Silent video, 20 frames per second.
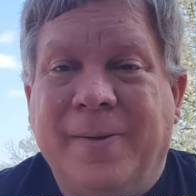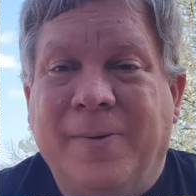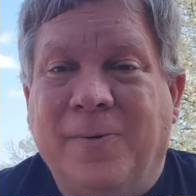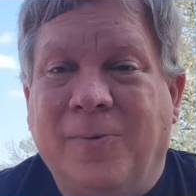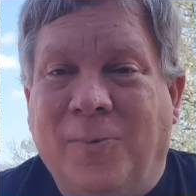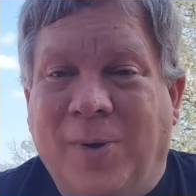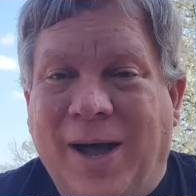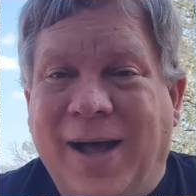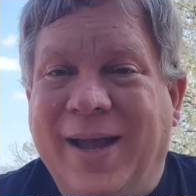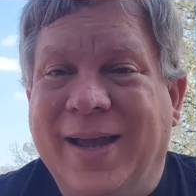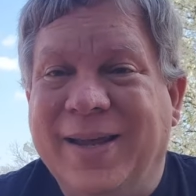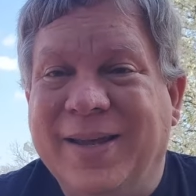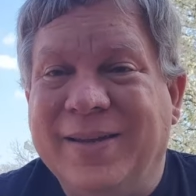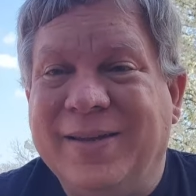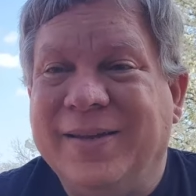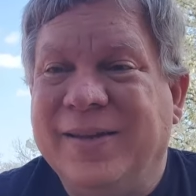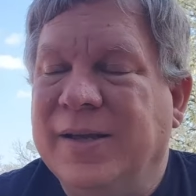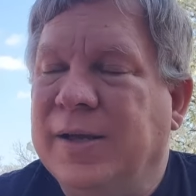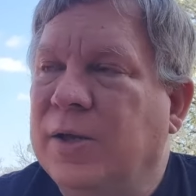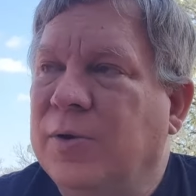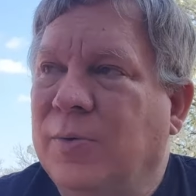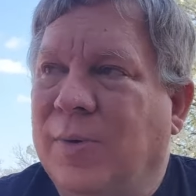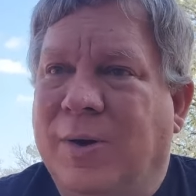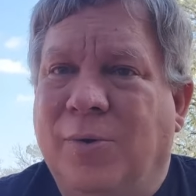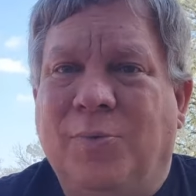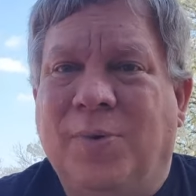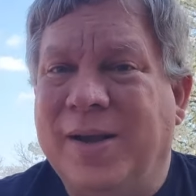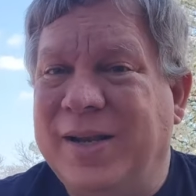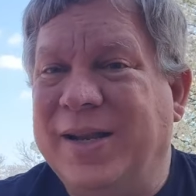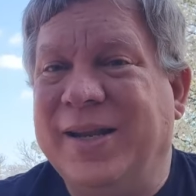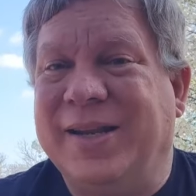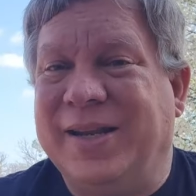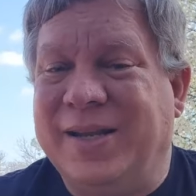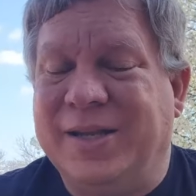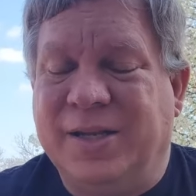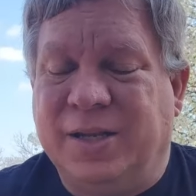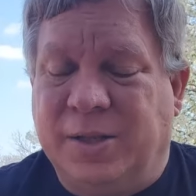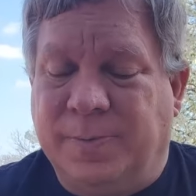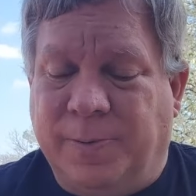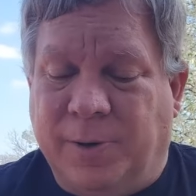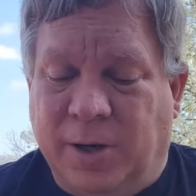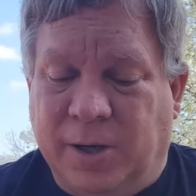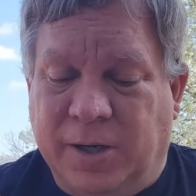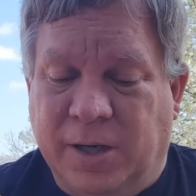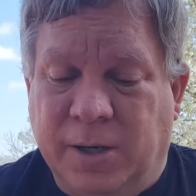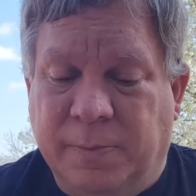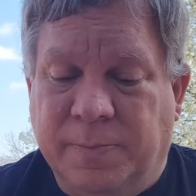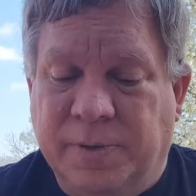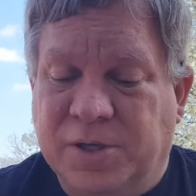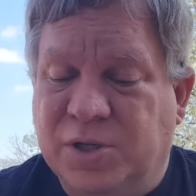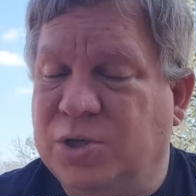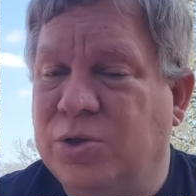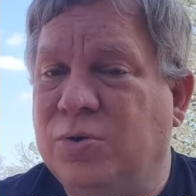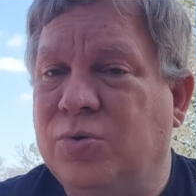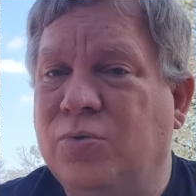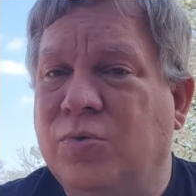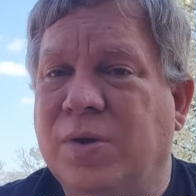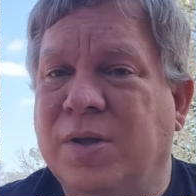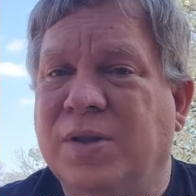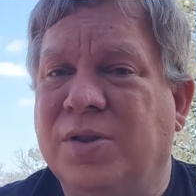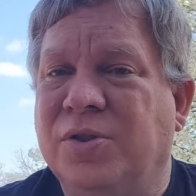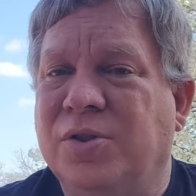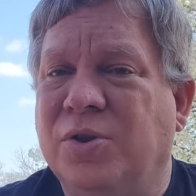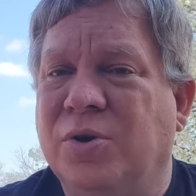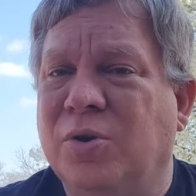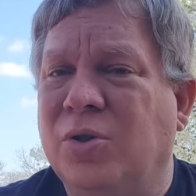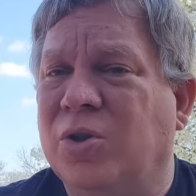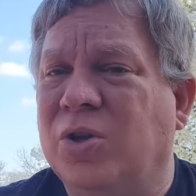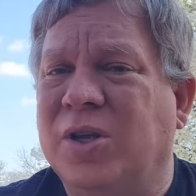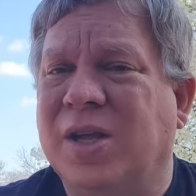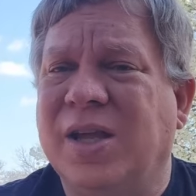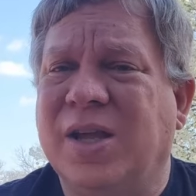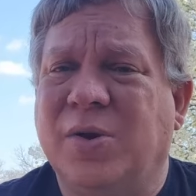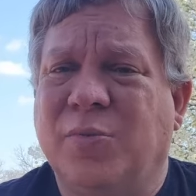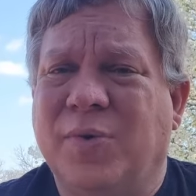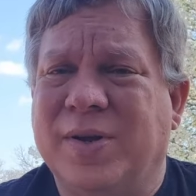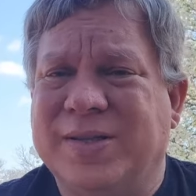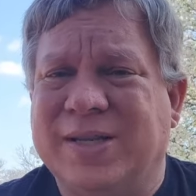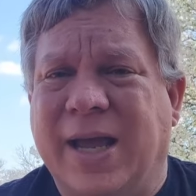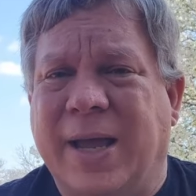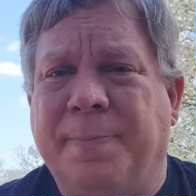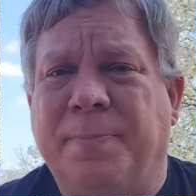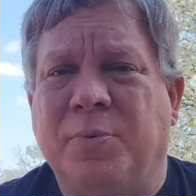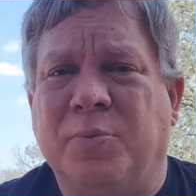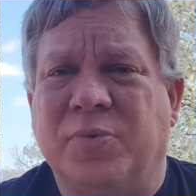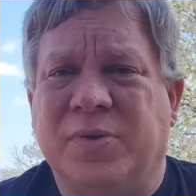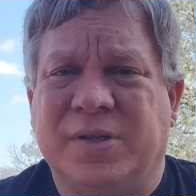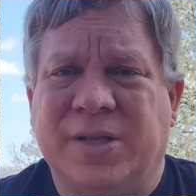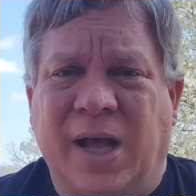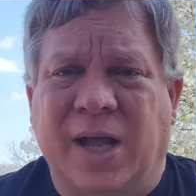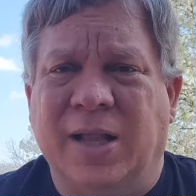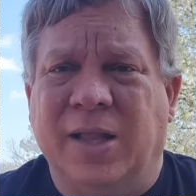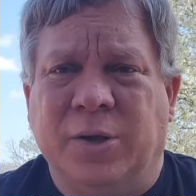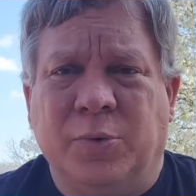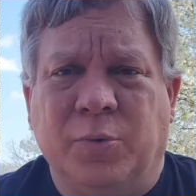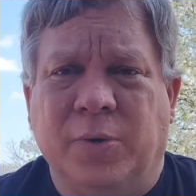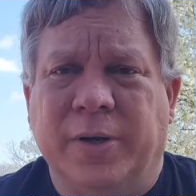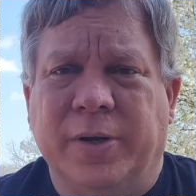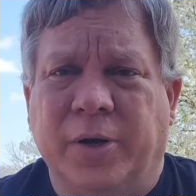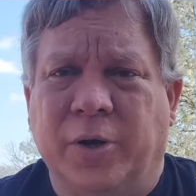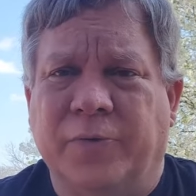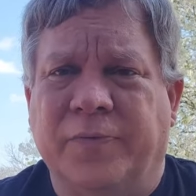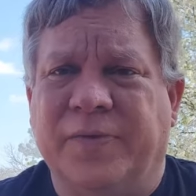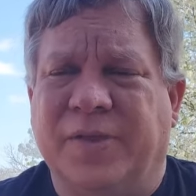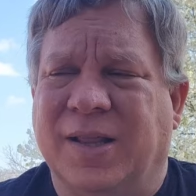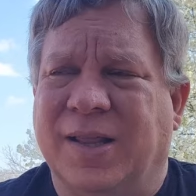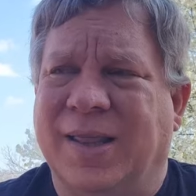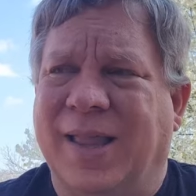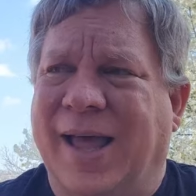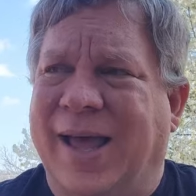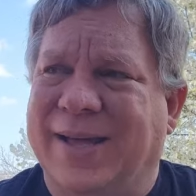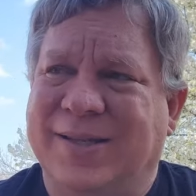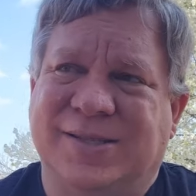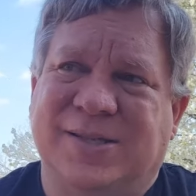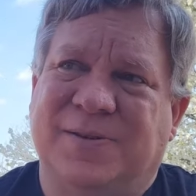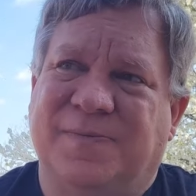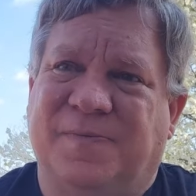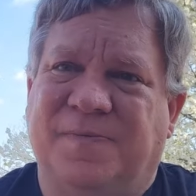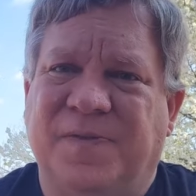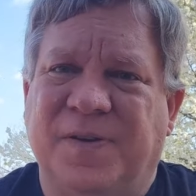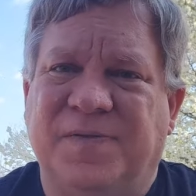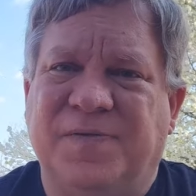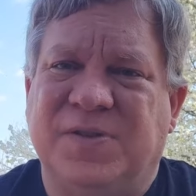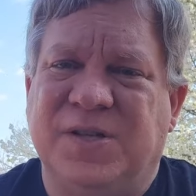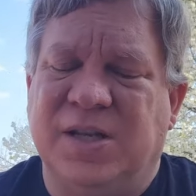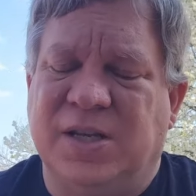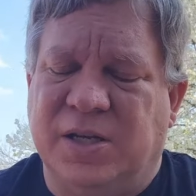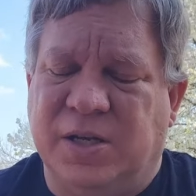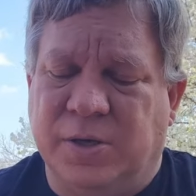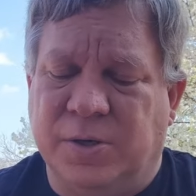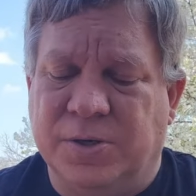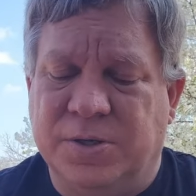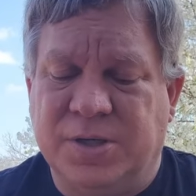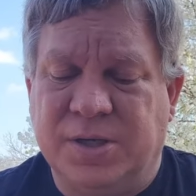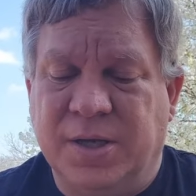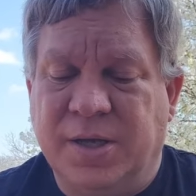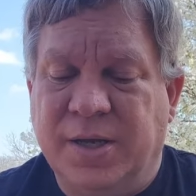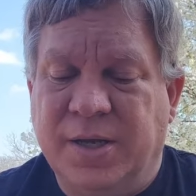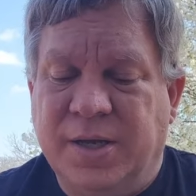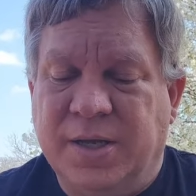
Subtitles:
Why? Well, one, it needed the parking, but two, they're looking at what's happened with Dollywood over the last 15 years.